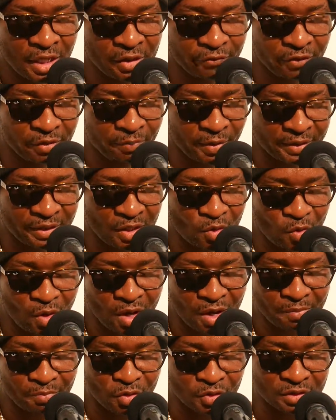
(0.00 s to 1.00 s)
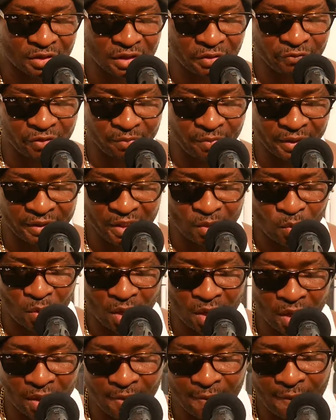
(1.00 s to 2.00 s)
Everybody want boss, everybody
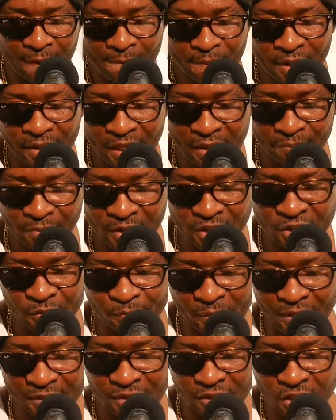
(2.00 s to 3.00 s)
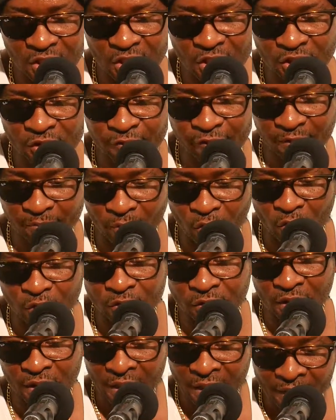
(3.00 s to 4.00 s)
want. Man a bleach pan stage fi
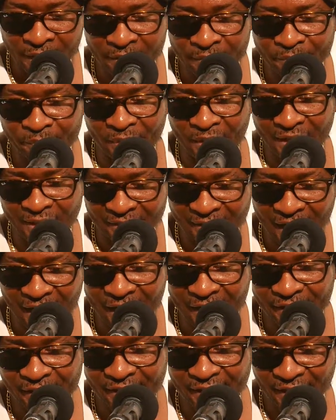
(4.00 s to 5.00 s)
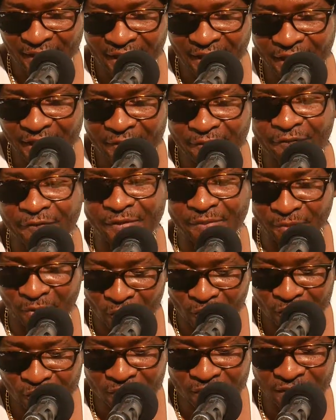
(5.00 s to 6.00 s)
boss. Implant on in a head fi
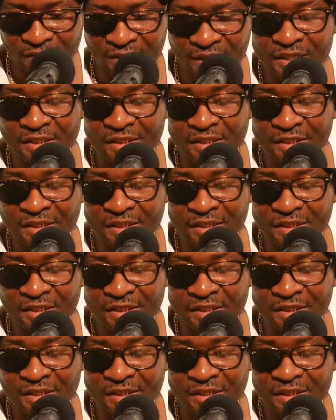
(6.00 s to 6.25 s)
boss.